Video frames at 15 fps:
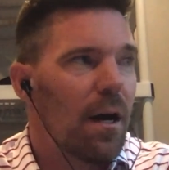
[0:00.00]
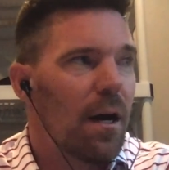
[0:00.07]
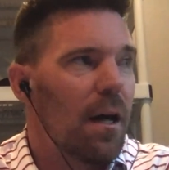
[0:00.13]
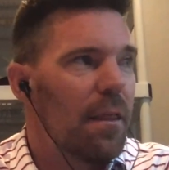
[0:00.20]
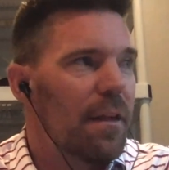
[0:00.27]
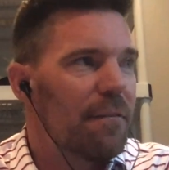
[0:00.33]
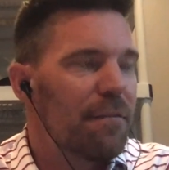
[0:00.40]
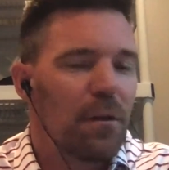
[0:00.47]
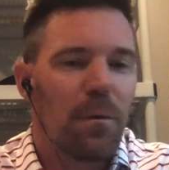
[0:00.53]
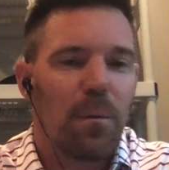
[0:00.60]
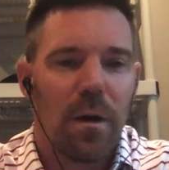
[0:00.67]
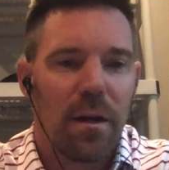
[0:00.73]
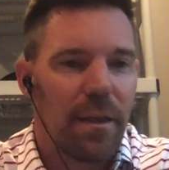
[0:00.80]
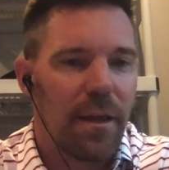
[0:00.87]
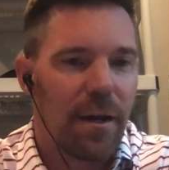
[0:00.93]
They flew
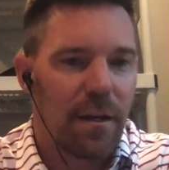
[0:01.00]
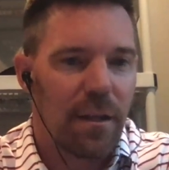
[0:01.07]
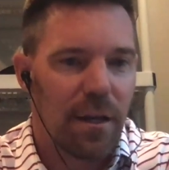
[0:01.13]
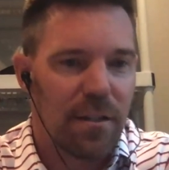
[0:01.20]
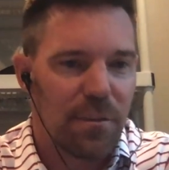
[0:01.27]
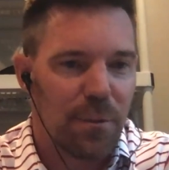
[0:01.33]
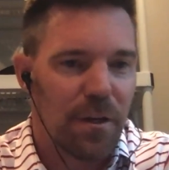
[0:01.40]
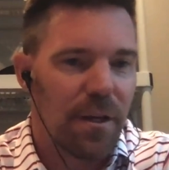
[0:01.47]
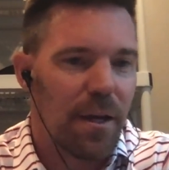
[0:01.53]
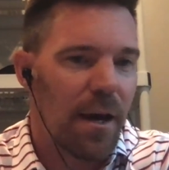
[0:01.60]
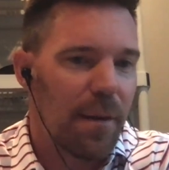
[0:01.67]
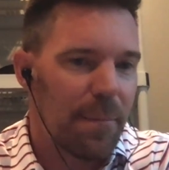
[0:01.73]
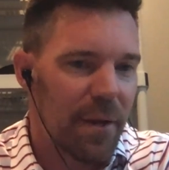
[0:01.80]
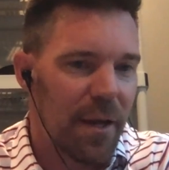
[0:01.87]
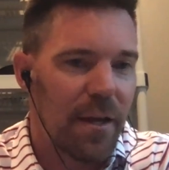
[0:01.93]
one of the airlines where you
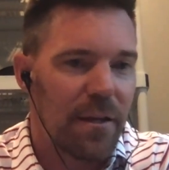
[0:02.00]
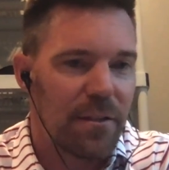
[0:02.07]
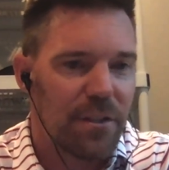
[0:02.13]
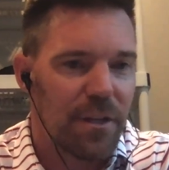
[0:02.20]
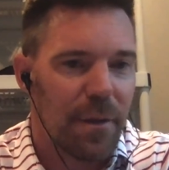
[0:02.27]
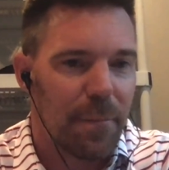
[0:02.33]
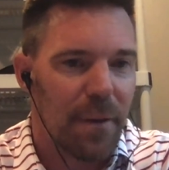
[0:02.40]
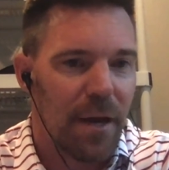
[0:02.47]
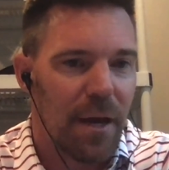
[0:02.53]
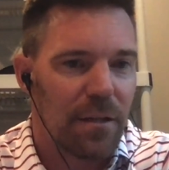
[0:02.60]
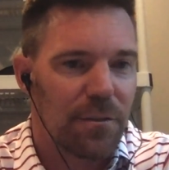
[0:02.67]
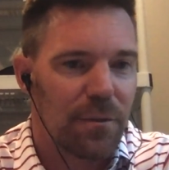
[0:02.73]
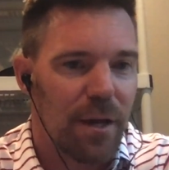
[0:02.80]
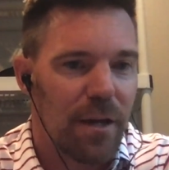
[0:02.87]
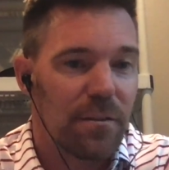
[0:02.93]
got to pay to check
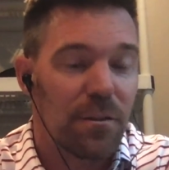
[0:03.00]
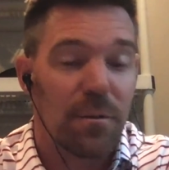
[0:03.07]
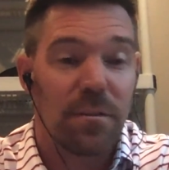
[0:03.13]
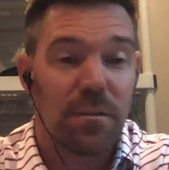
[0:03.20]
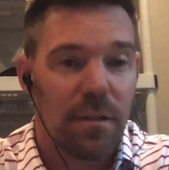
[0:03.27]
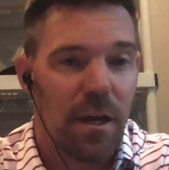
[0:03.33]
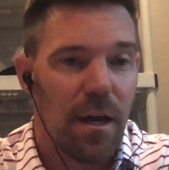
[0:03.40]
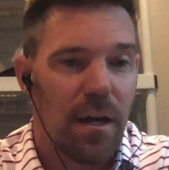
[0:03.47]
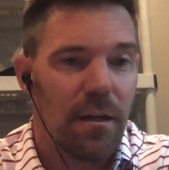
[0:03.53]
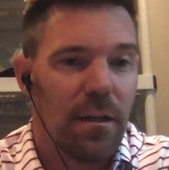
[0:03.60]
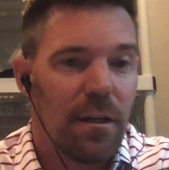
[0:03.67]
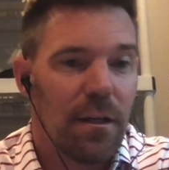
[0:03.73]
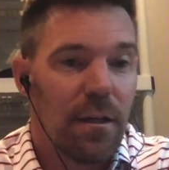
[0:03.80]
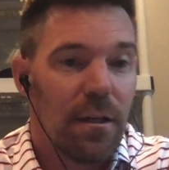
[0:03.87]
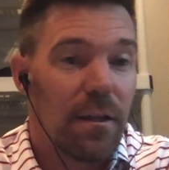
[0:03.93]
bags, right? So instead,
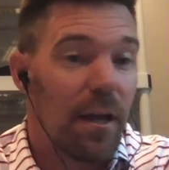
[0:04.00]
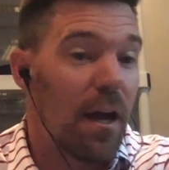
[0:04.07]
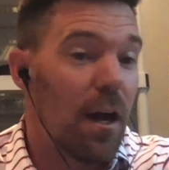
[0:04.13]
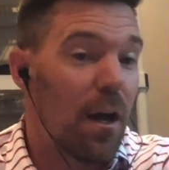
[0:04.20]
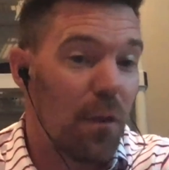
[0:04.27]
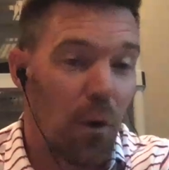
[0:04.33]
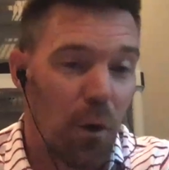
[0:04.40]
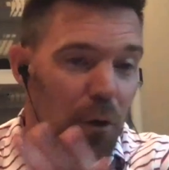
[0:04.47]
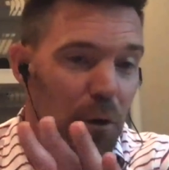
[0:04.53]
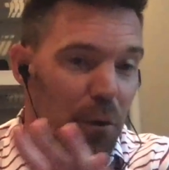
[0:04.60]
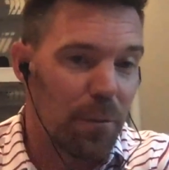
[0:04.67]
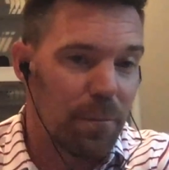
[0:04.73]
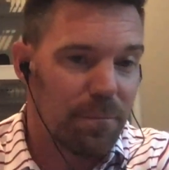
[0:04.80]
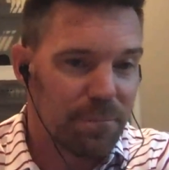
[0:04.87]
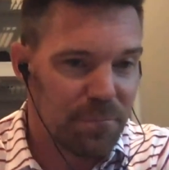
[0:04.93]
the whole
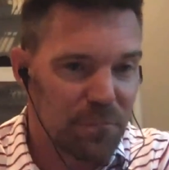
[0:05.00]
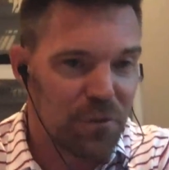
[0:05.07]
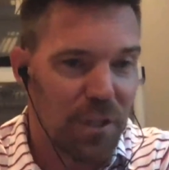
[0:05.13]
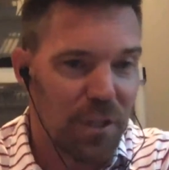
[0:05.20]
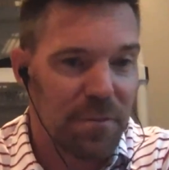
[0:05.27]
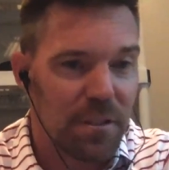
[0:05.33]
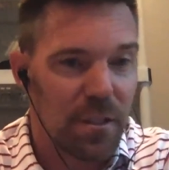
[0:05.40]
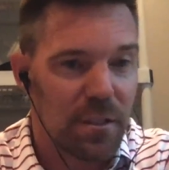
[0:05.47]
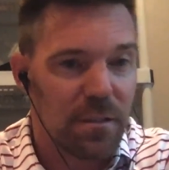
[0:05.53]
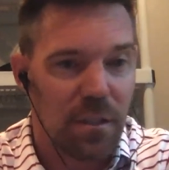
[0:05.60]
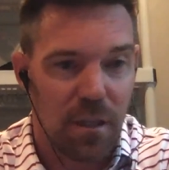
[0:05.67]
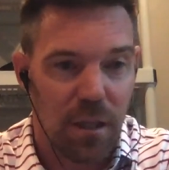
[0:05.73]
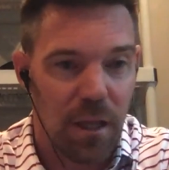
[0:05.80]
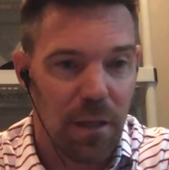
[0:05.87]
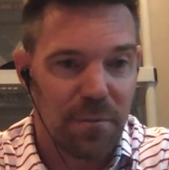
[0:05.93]
group sticks
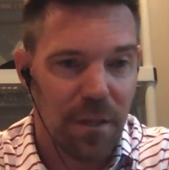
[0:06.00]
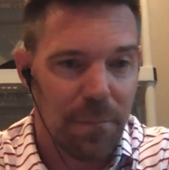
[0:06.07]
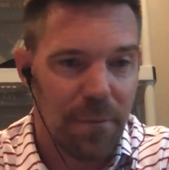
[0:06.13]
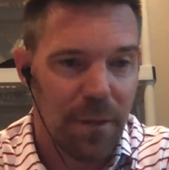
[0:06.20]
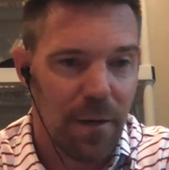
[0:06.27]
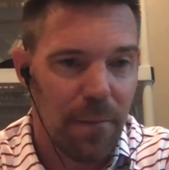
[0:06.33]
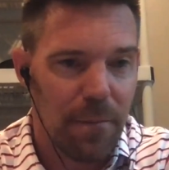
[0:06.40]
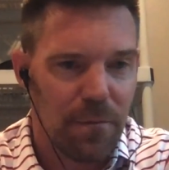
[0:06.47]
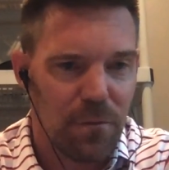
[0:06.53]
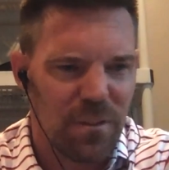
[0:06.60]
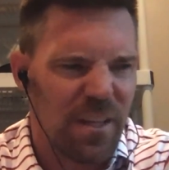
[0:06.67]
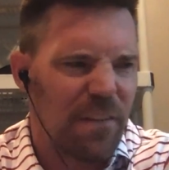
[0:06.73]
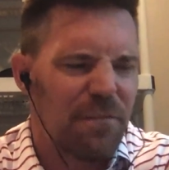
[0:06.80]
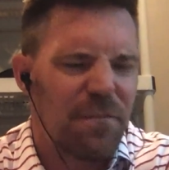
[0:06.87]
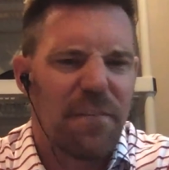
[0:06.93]
their clubs up there. So
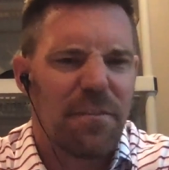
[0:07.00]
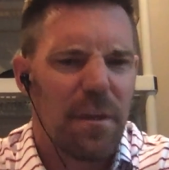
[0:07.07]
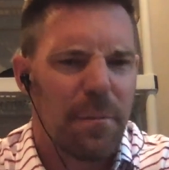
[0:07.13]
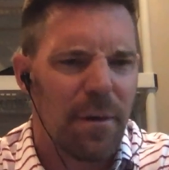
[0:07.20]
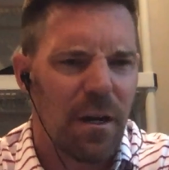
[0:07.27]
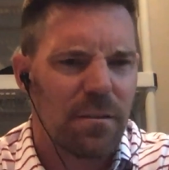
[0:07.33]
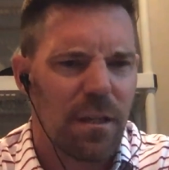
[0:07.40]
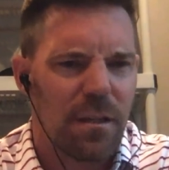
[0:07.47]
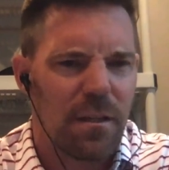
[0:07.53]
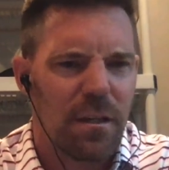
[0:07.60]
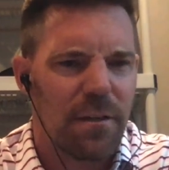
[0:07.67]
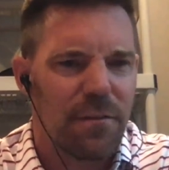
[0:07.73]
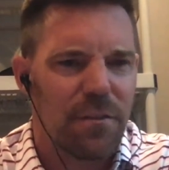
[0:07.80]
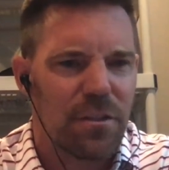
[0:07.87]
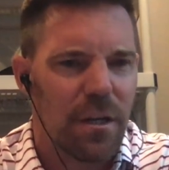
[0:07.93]
it's like $50, I
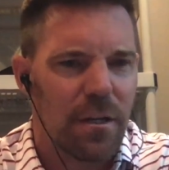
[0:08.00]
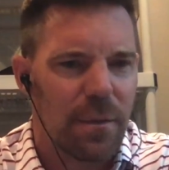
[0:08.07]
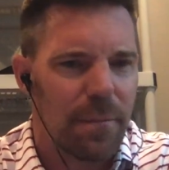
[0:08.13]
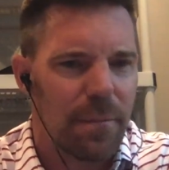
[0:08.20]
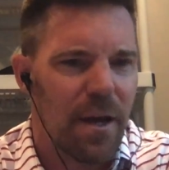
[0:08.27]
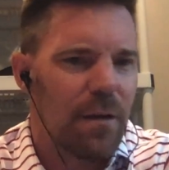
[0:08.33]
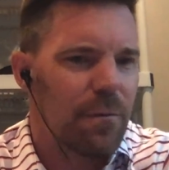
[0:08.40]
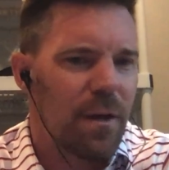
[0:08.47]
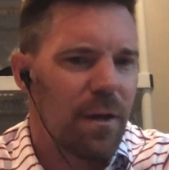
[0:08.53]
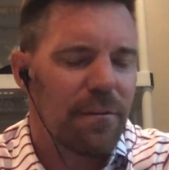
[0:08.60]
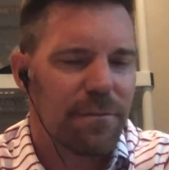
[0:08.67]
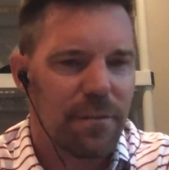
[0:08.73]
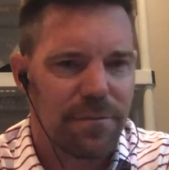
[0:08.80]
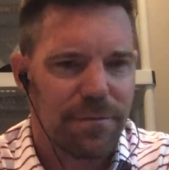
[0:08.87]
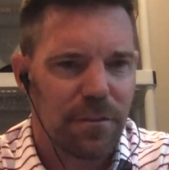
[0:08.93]
think, if you check your bag,
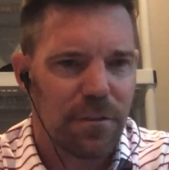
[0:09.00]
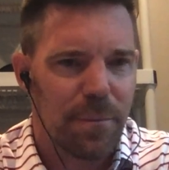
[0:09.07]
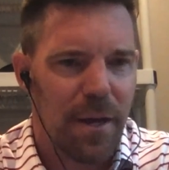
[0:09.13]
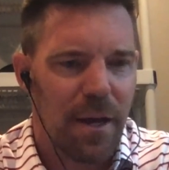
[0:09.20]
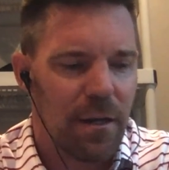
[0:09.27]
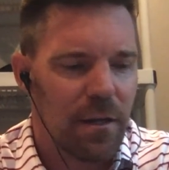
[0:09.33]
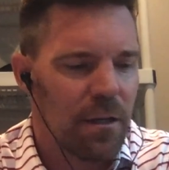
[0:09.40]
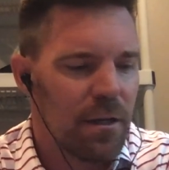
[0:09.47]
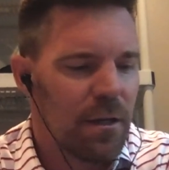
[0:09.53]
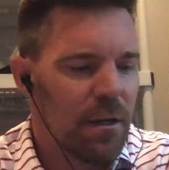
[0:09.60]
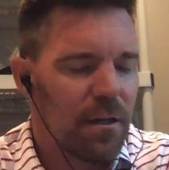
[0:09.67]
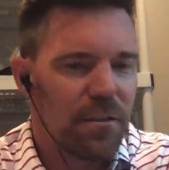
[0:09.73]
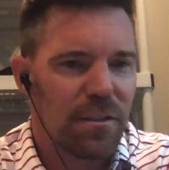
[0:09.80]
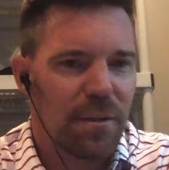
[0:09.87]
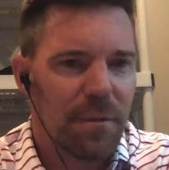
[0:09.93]
right, for the first bag
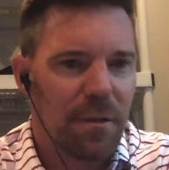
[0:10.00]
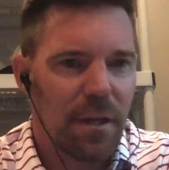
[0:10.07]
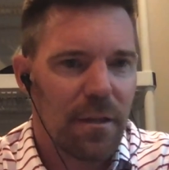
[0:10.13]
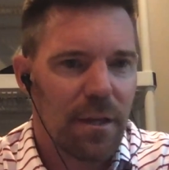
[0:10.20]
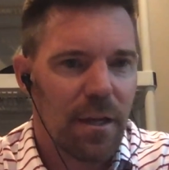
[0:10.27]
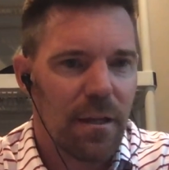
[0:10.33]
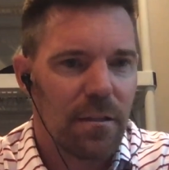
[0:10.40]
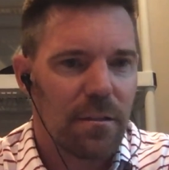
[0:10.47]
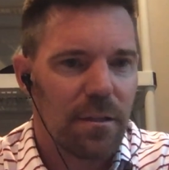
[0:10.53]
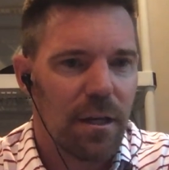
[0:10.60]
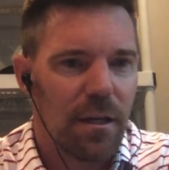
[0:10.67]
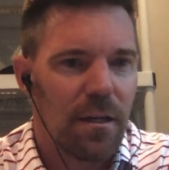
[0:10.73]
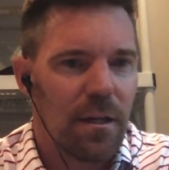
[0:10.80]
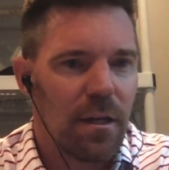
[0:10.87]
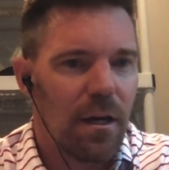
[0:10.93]
or something like that. They
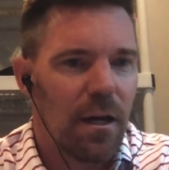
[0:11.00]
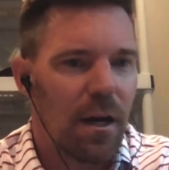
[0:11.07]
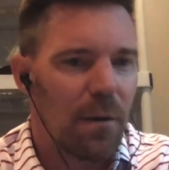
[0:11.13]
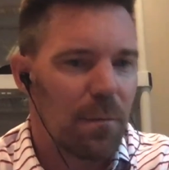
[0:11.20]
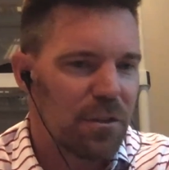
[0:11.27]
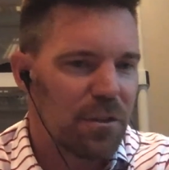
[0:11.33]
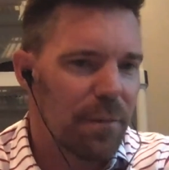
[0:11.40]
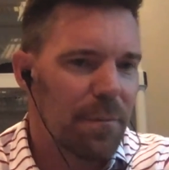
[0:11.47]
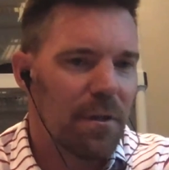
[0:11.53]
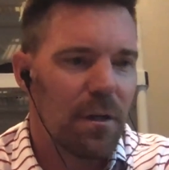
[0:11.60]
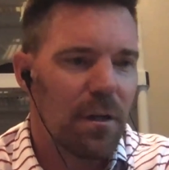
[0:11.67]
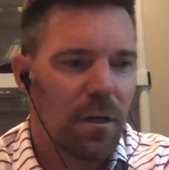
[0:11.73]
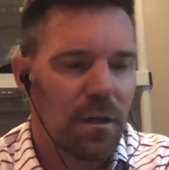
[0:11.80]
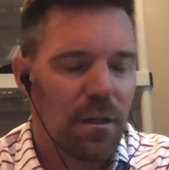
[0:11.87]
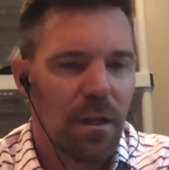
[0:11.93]
said, all right, we're shipping
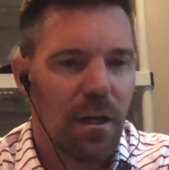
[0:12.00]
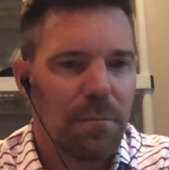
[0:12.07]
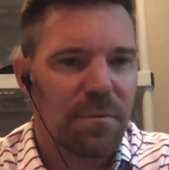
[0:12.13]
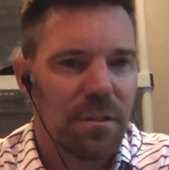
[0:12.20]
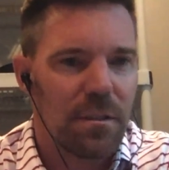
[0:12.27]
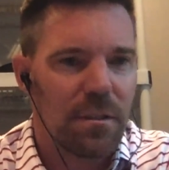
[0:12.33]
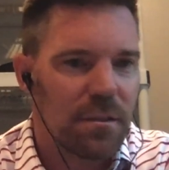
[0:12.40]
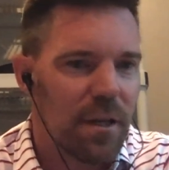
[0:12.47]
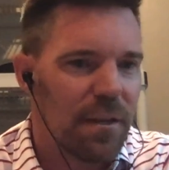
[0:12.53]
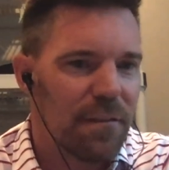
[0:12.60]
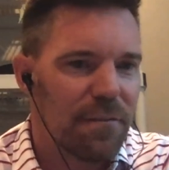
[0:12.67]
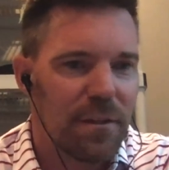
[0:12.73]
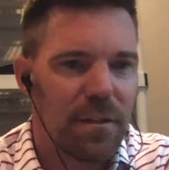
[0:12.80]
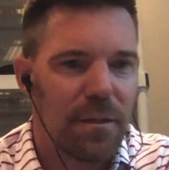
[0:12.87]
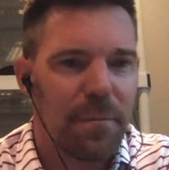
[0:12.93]
all our clubs, and instead
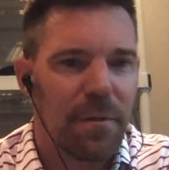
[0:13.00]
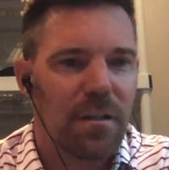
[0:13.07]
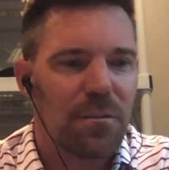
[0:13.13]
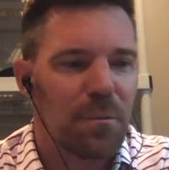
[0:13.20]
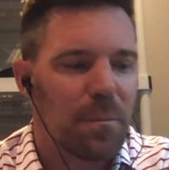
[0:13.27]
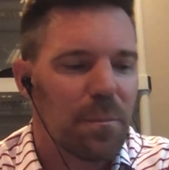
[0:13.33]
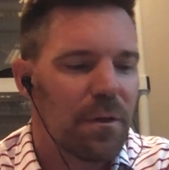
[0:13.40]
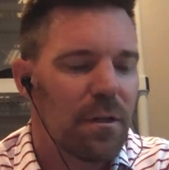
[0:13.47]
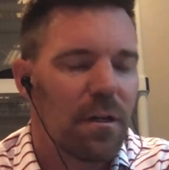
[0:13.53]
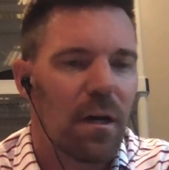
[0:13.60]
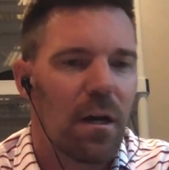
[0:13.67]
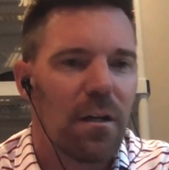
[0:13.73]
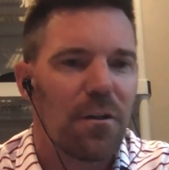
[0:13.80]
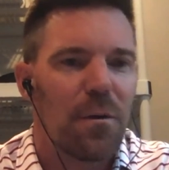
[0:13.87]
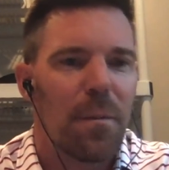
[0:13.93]
of the $50, we're putting it
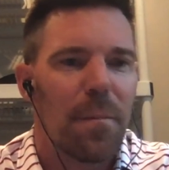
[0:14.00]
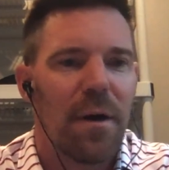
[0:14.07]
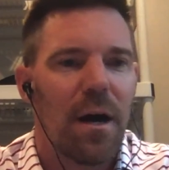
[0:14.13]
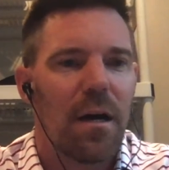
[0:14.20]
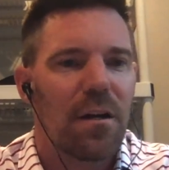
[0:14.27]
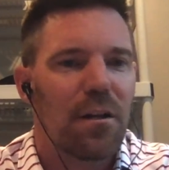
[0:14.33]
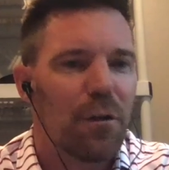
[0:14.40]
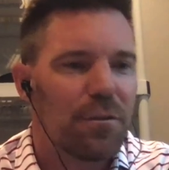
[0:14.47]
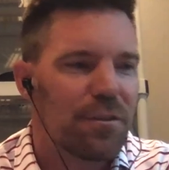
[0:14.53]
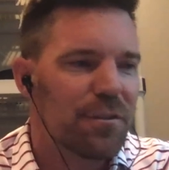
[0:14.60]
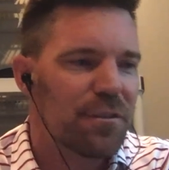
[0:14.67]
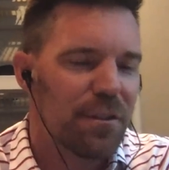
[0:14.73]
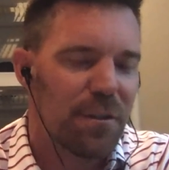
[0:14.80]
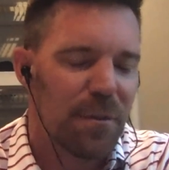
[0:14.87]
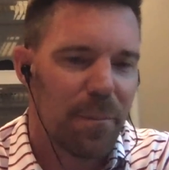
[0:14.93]
all into a pot
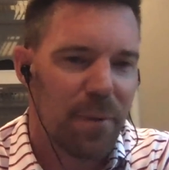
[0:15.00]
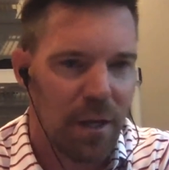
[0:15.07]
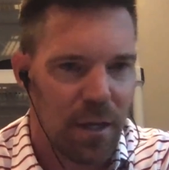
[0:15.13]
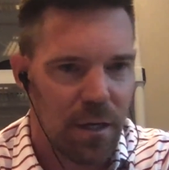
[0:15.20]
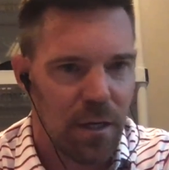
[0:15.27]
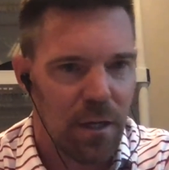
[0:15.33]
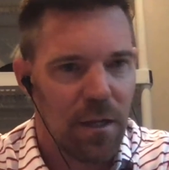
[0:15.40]
closest to the pin